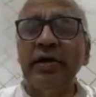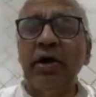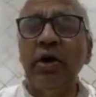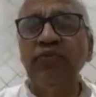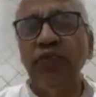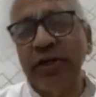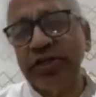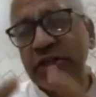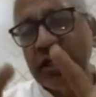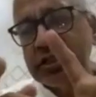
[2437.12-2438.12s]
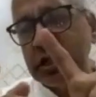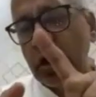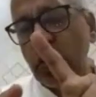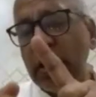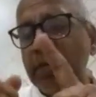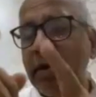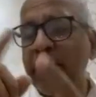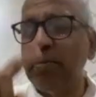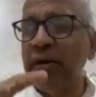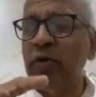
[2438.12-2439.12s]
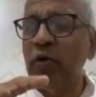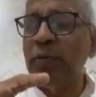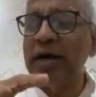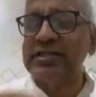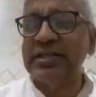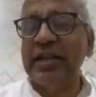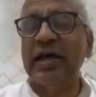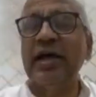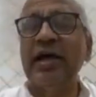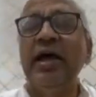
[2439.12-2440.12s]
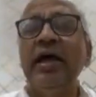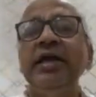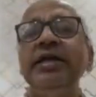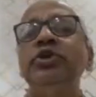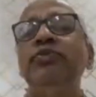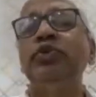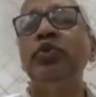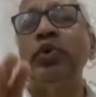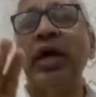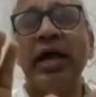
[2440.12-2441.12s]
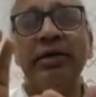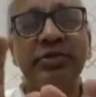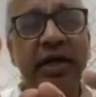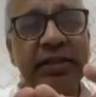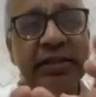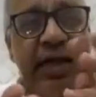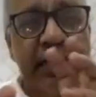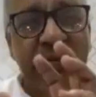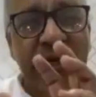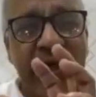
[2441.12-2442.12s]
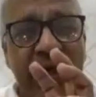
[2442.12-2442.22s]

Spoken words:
of which the Saguna Brahma Upasana is of two types, the Adhyatmic